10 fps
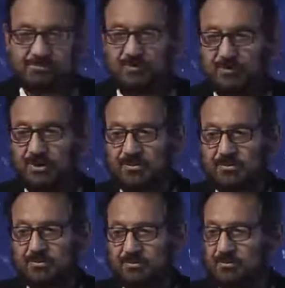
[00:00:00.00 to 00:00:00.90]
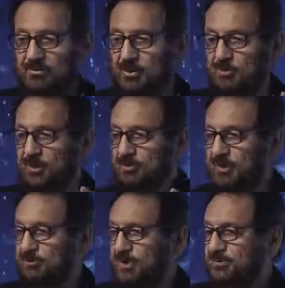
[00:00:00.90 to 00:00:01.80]
Okay? You know how big
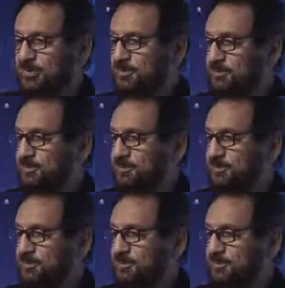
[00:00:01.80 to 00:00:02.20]
pen drives are.